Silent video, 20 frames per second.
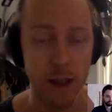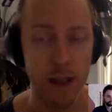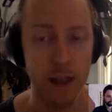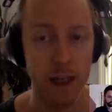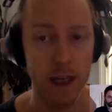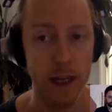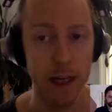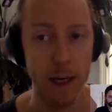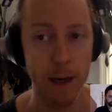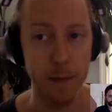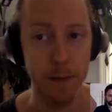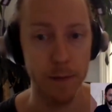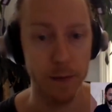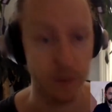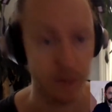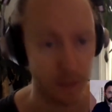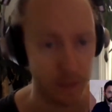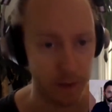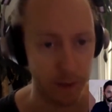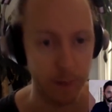
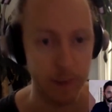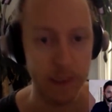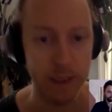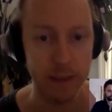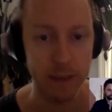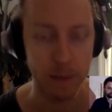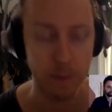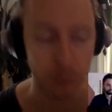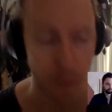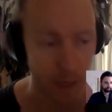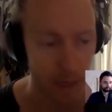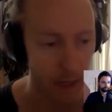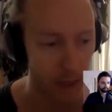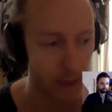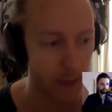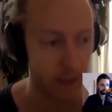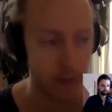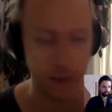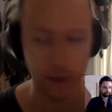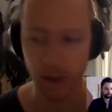There's a limited
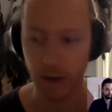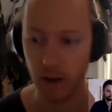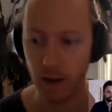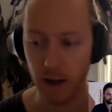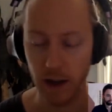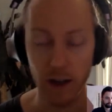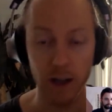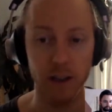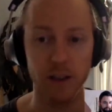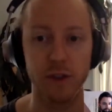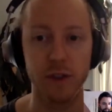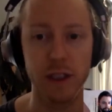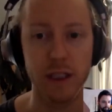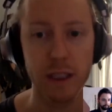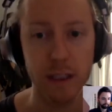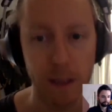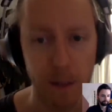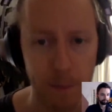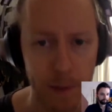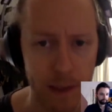supply,
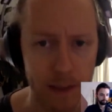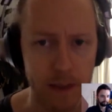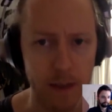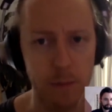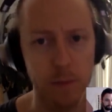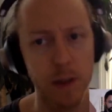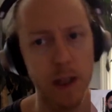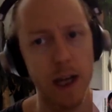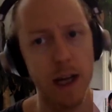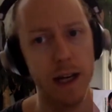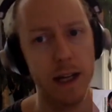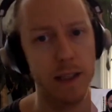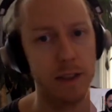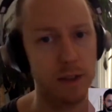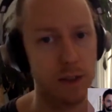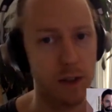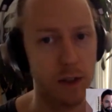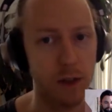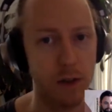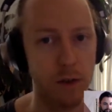strictly limited supply,
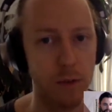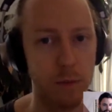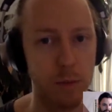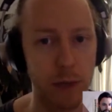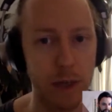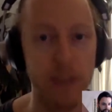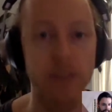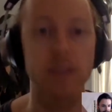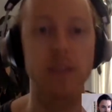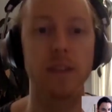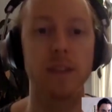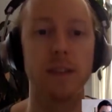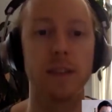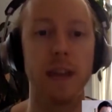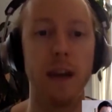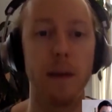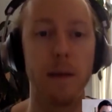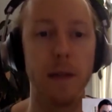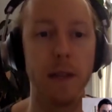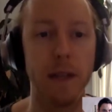so prices
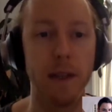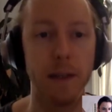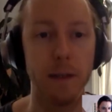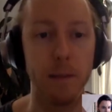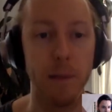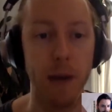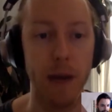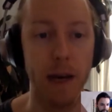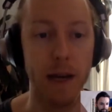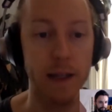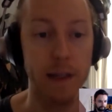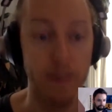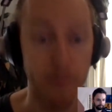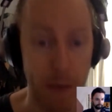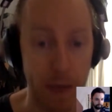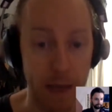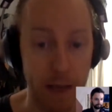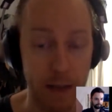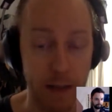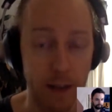dominated by
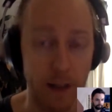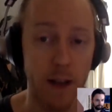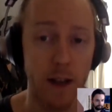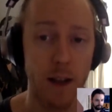demand.